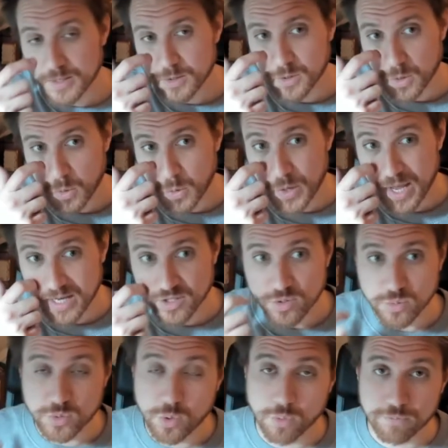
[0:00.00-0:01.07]
So
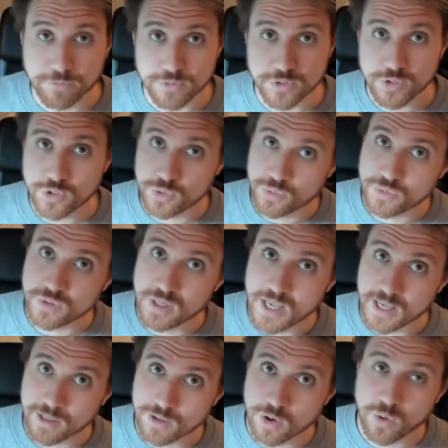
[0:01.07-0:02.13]
Exude Confidence should
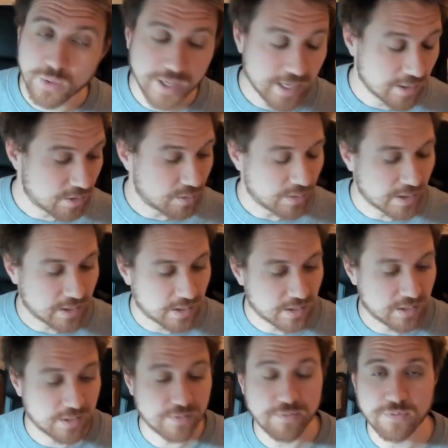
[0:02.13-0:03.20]
gain go again, so that's
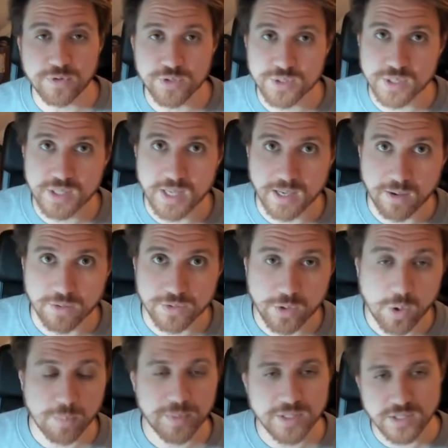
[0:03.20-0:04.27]
its first attack on the
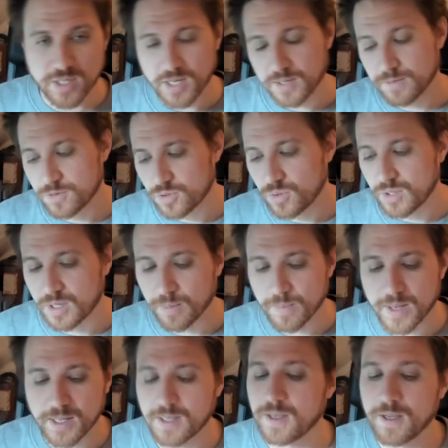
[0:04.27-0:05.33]
combat chain, so you can
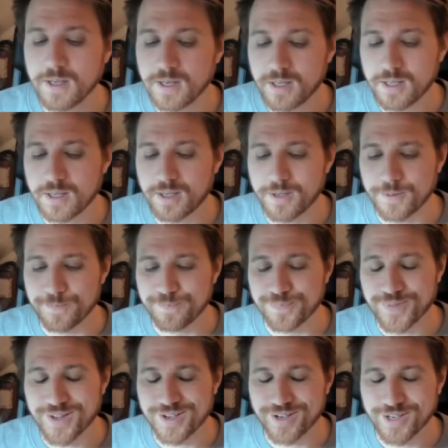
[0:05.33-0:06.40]
make a
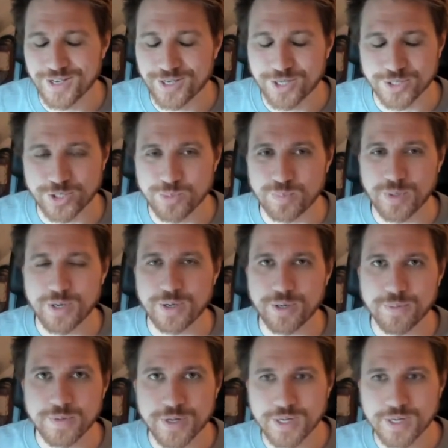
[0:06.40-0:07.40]
Katsu player